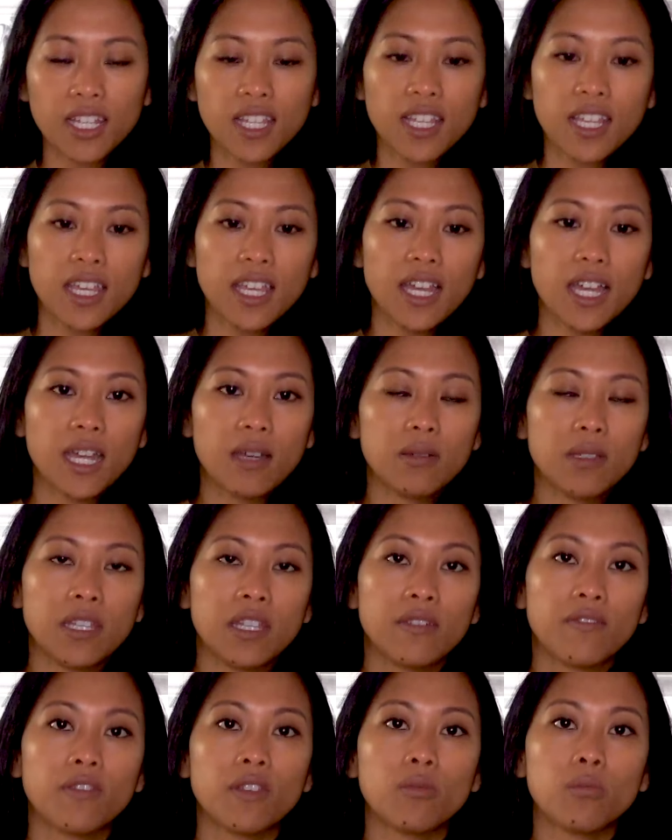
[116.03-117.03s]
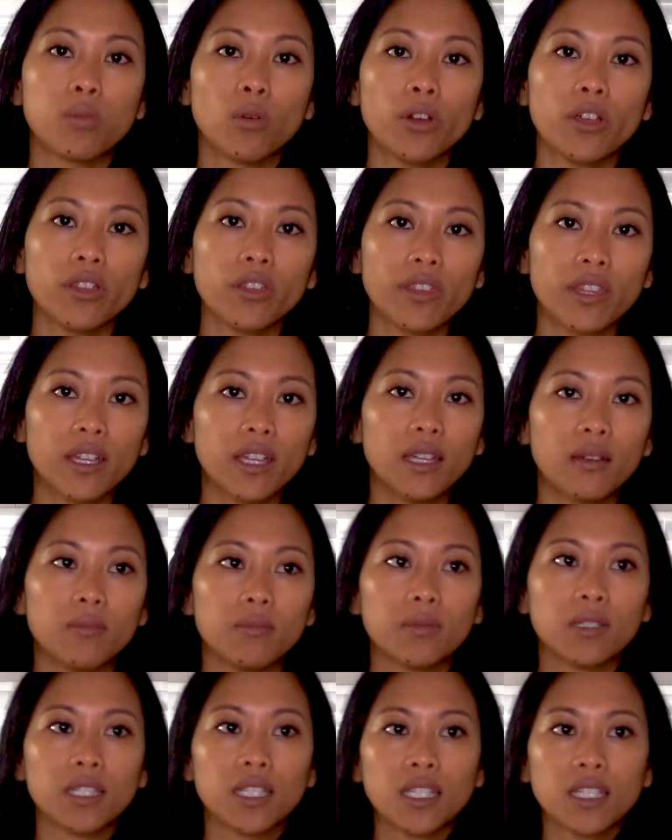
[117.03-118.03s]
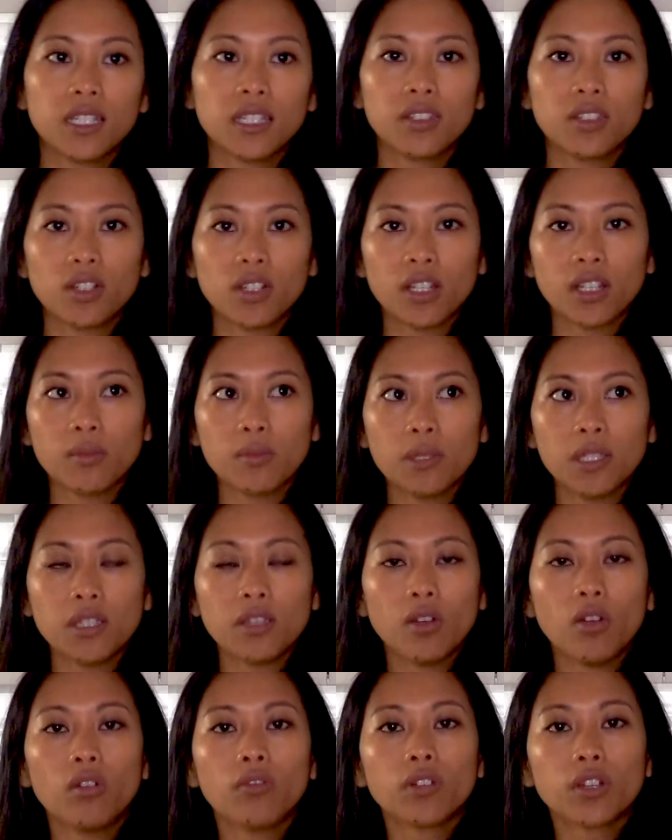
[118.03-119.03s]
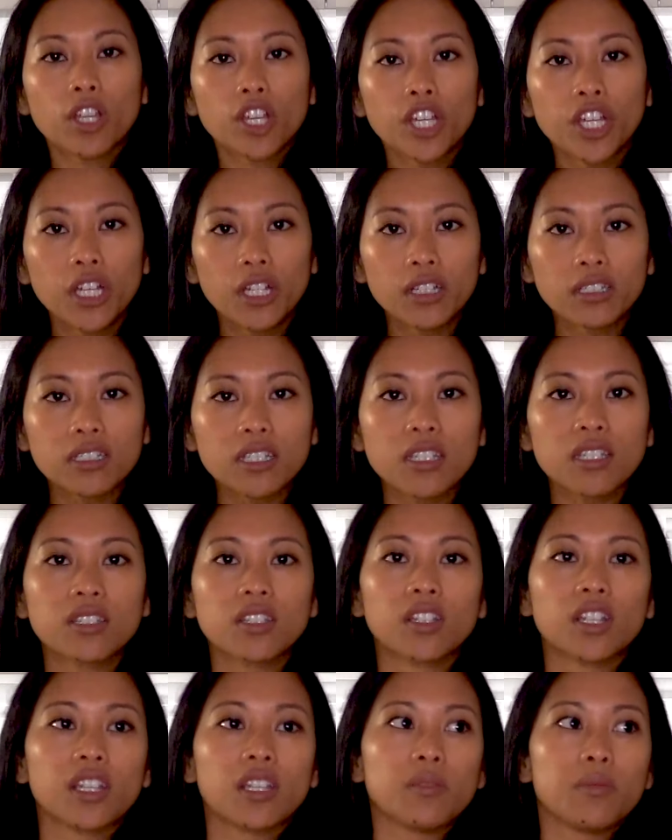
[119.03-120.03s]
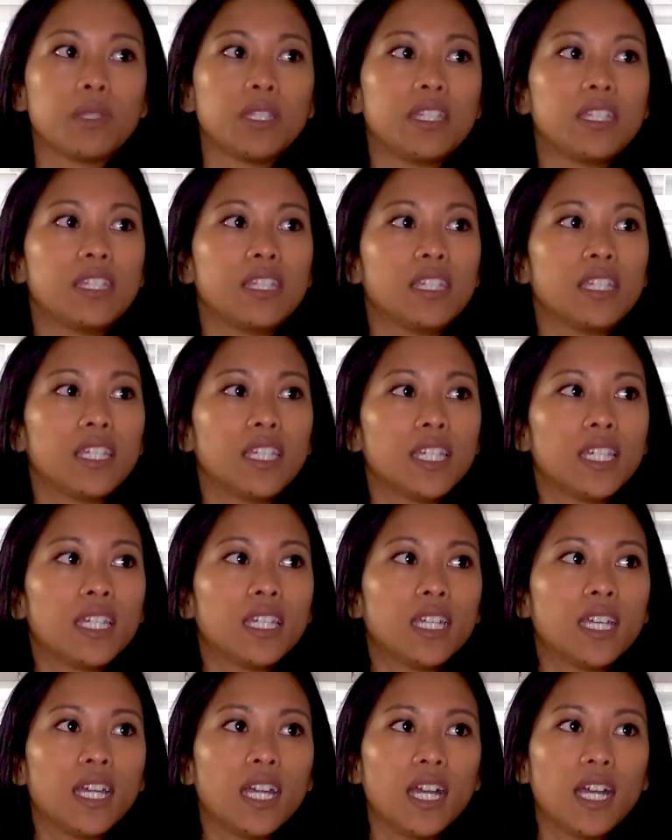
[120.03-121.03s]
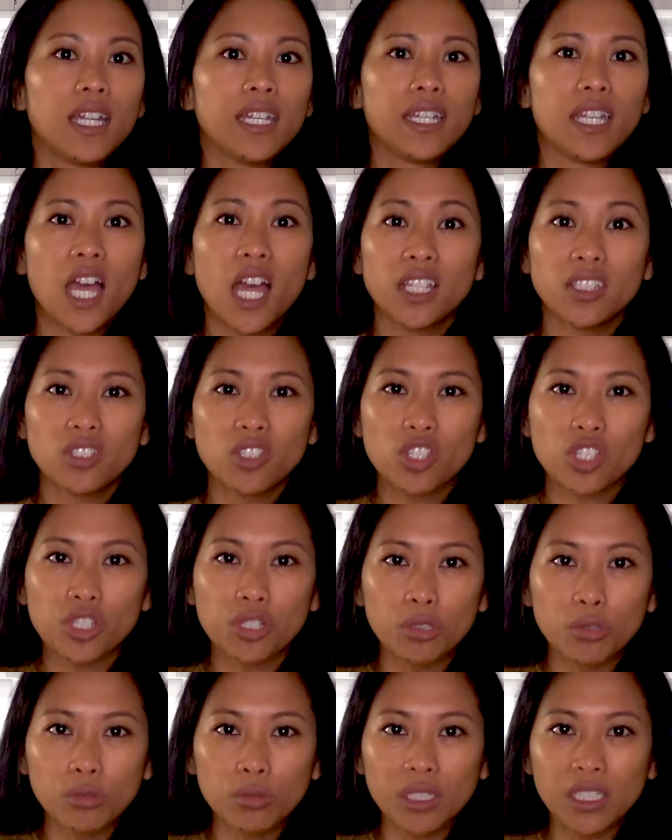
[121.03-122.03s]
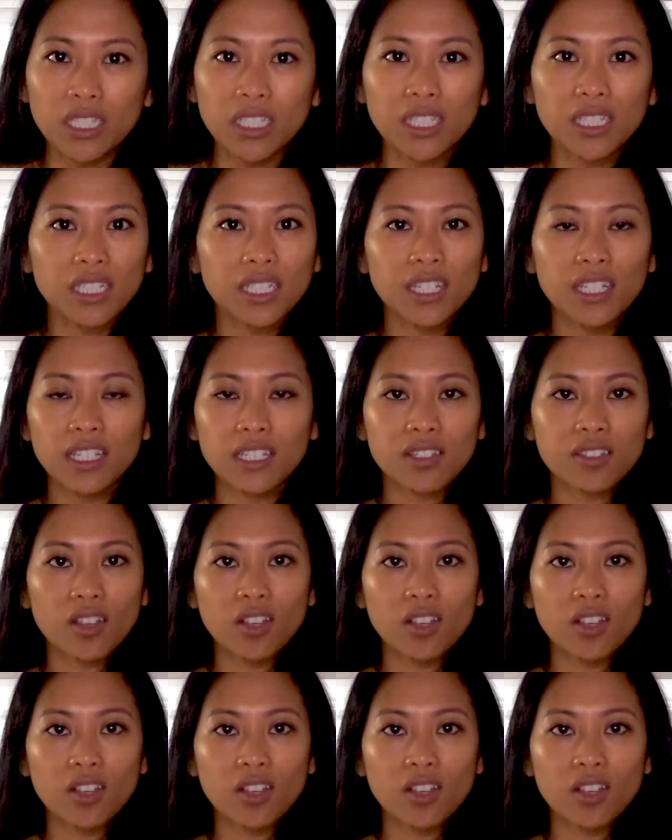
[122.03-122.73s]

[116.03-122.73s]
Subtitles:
And if you boil them, they're going to be overcooked, they're going to be non-chewy, and it's